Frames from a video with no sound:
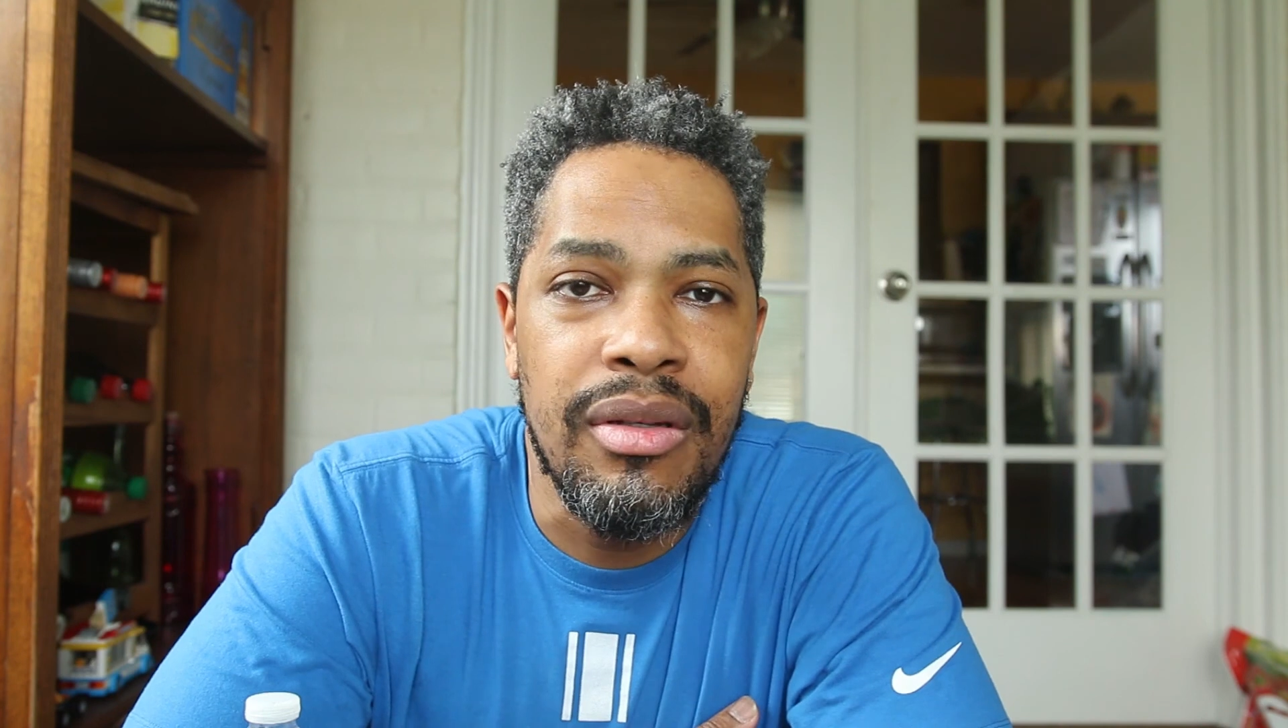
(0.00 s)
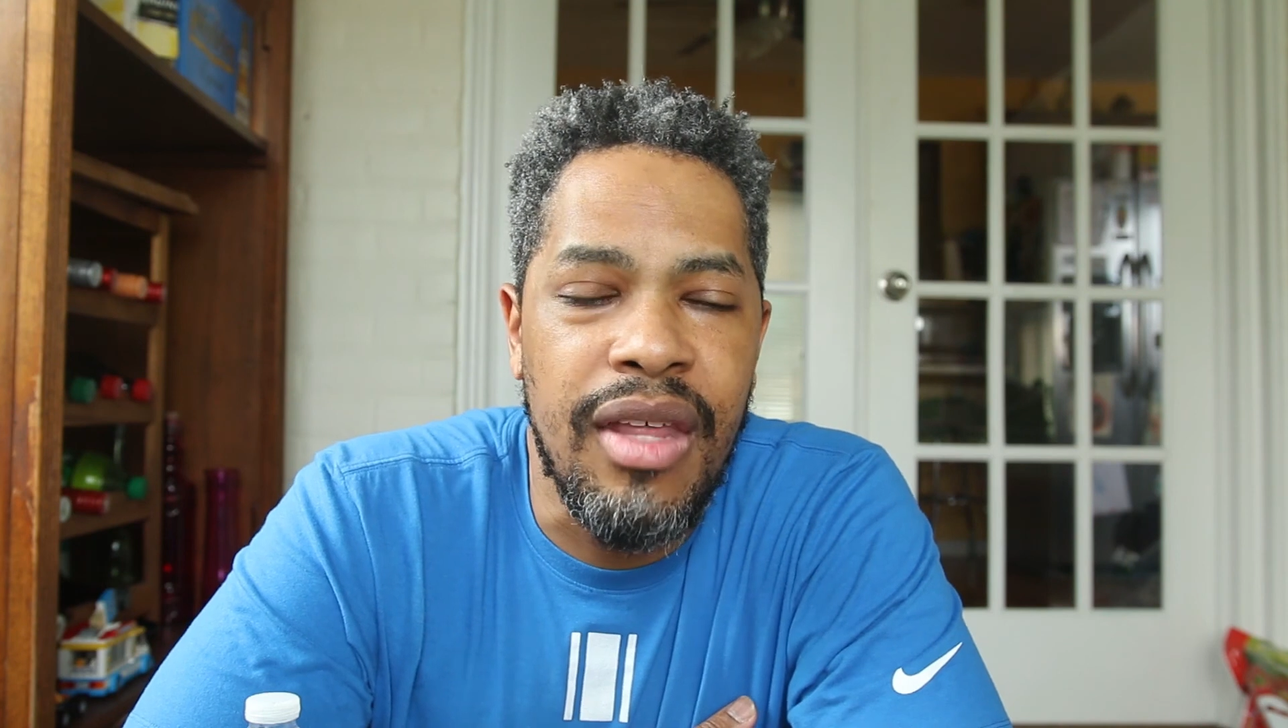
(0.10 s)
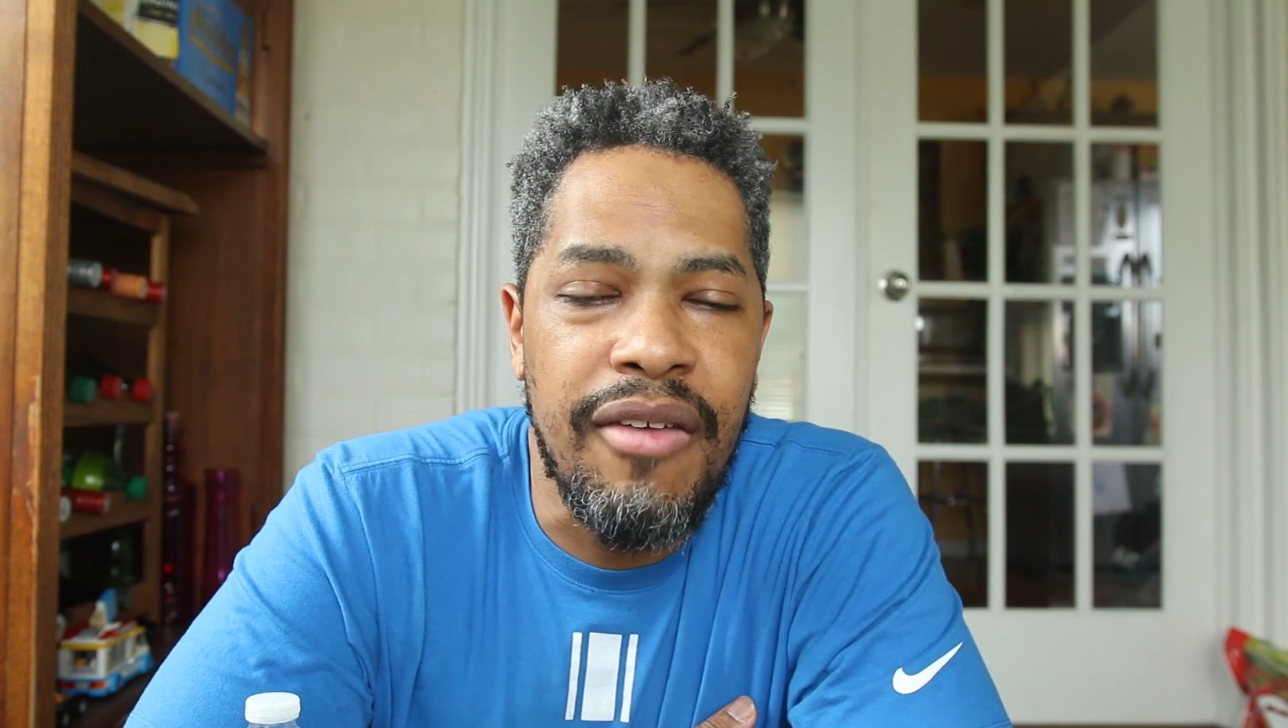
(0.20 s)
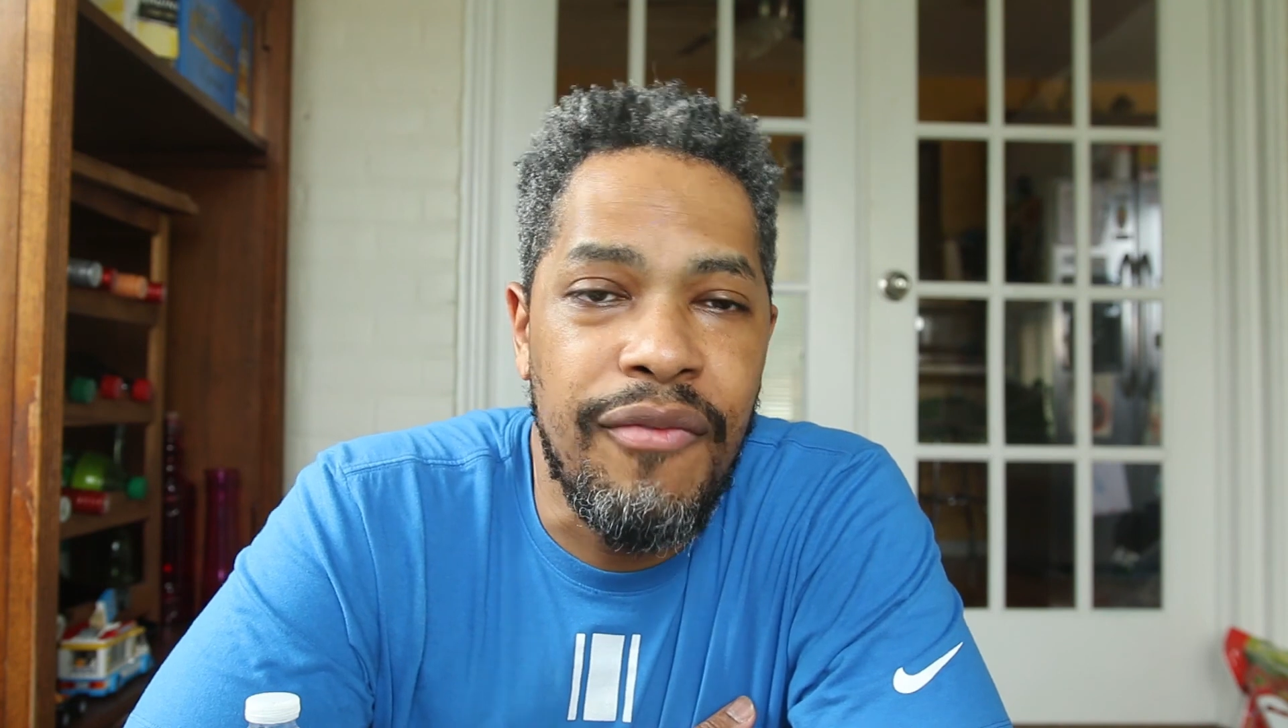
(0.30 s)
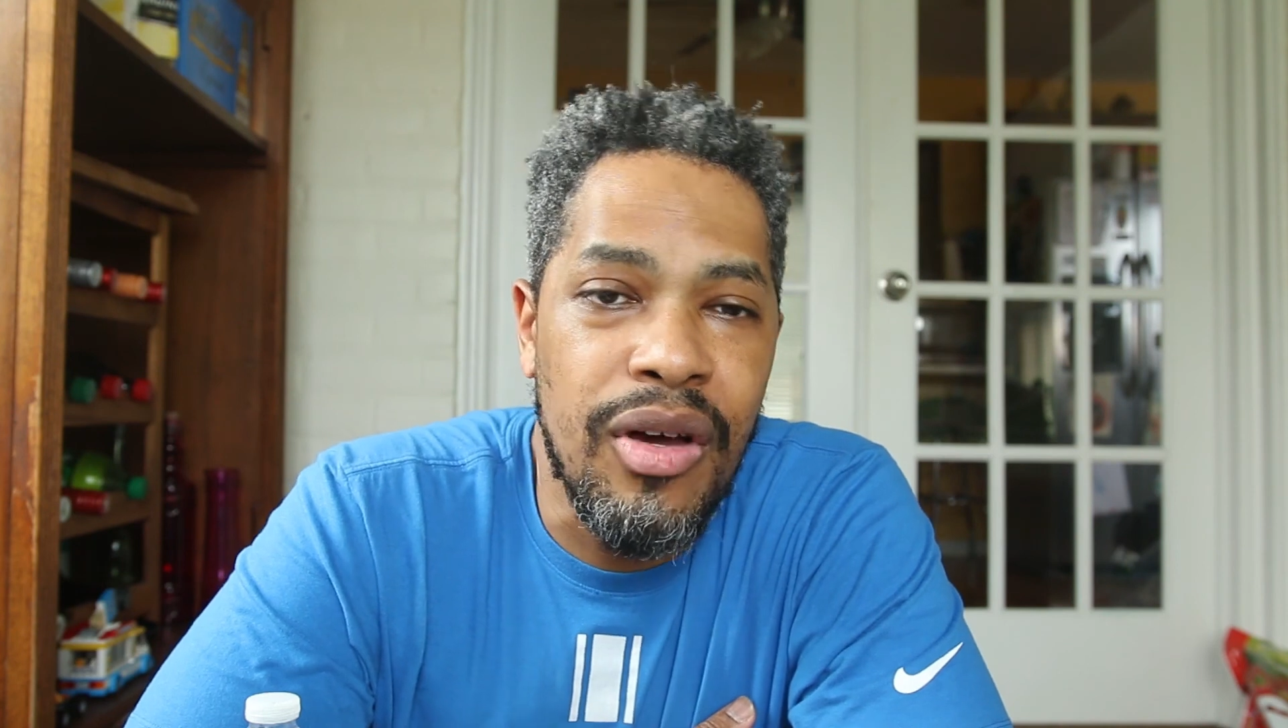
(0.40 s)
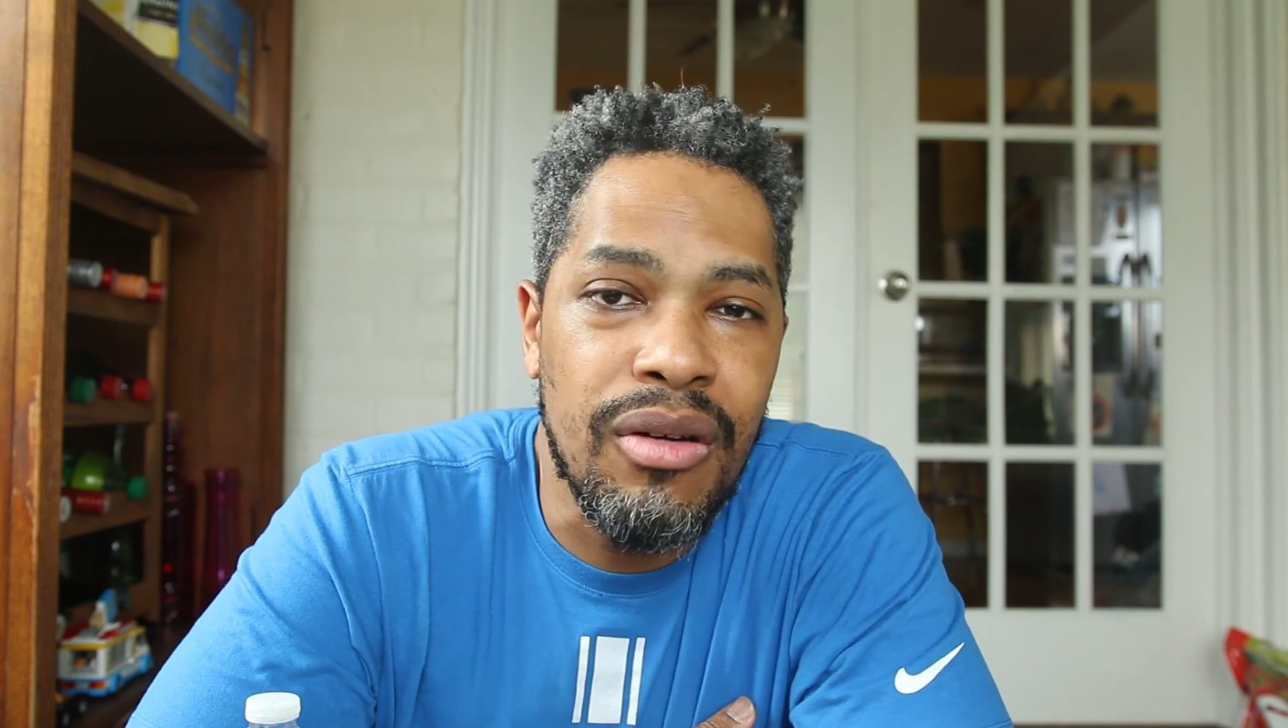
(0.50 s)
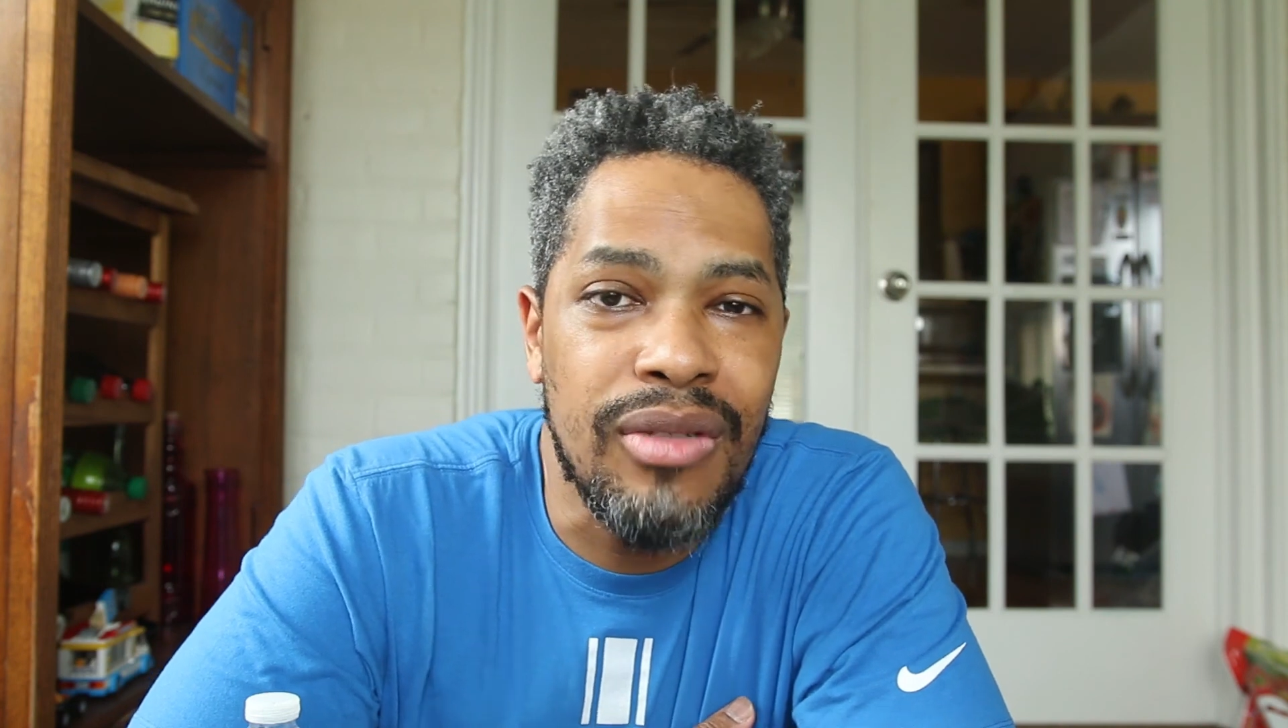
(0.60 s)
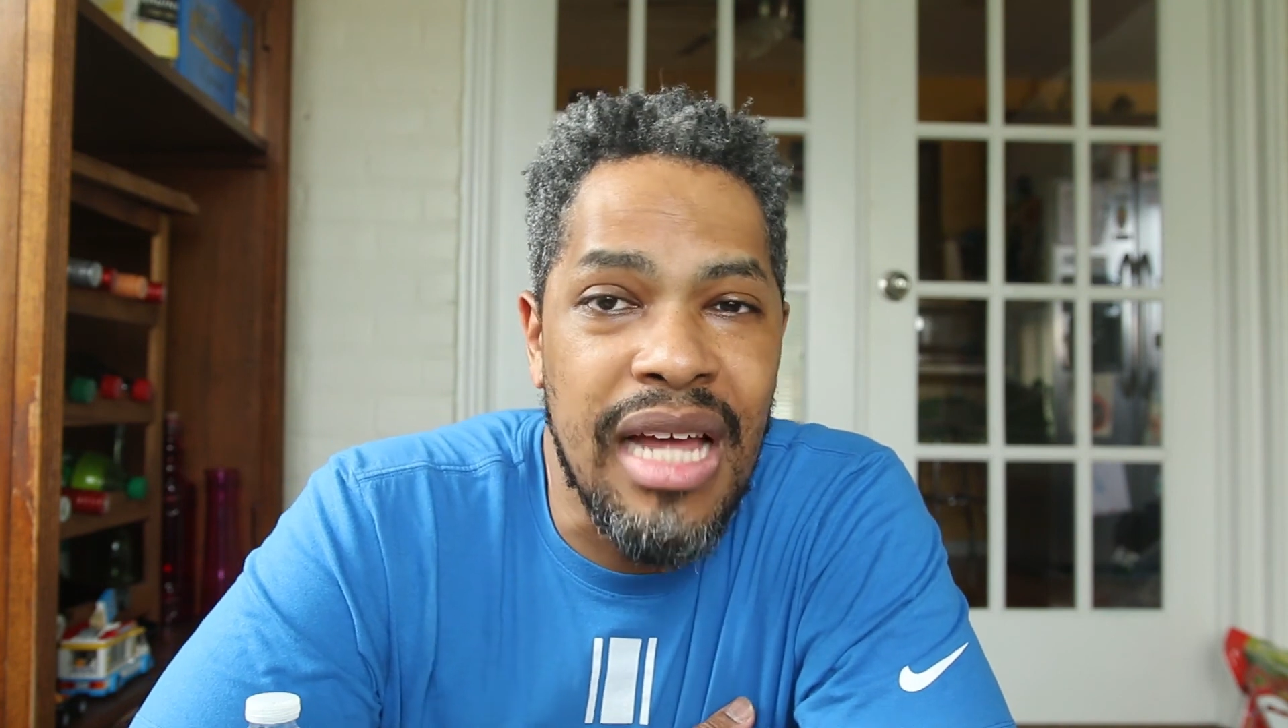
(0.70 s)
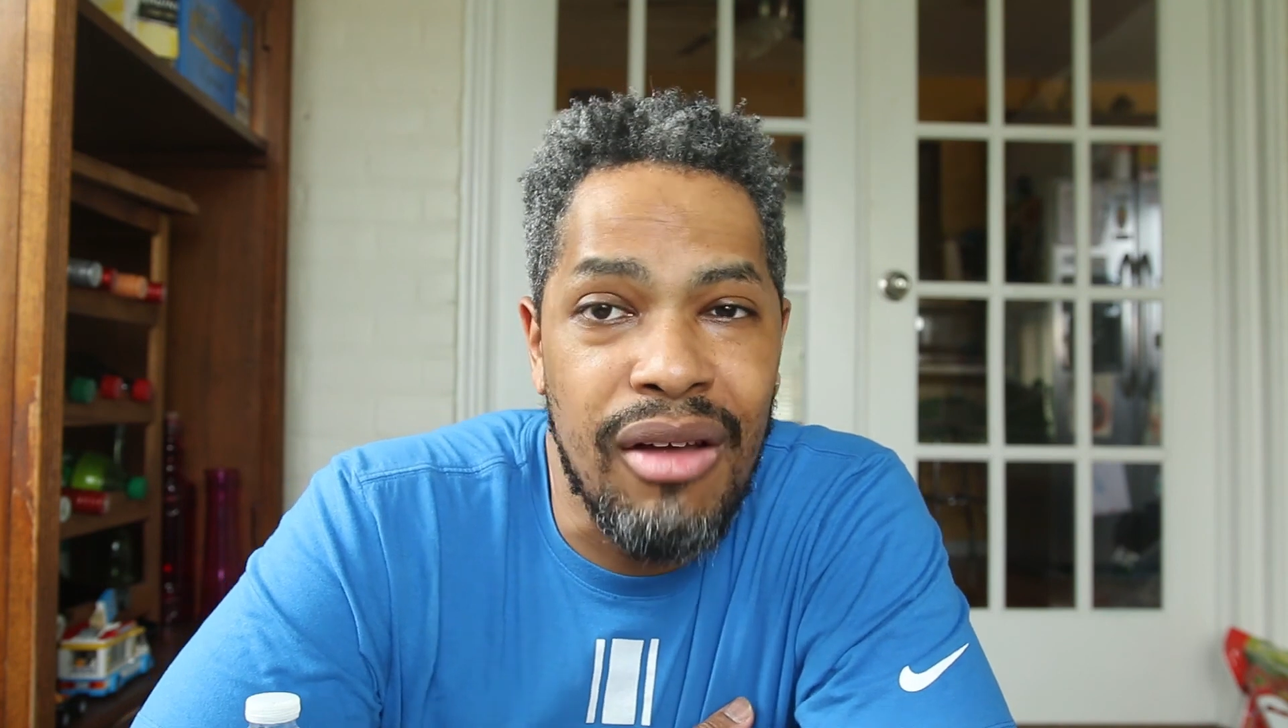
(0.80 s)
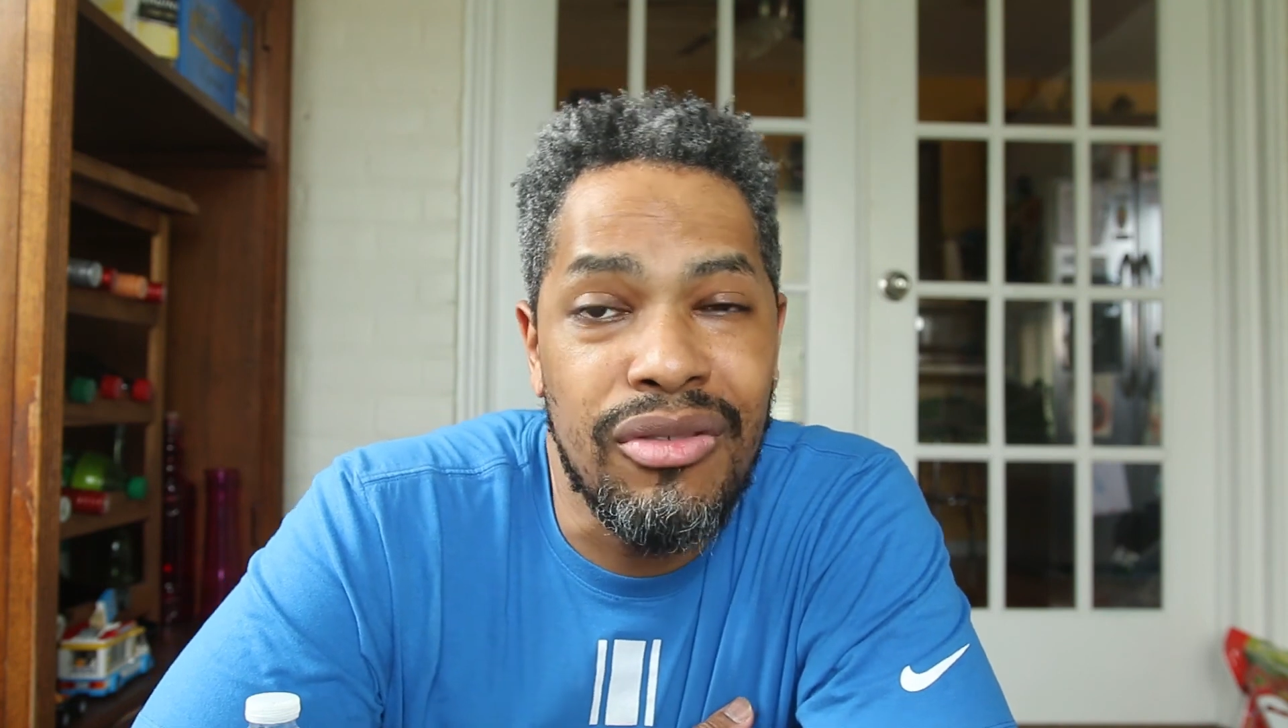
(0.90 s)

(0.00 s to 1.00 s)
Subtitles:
they funnel down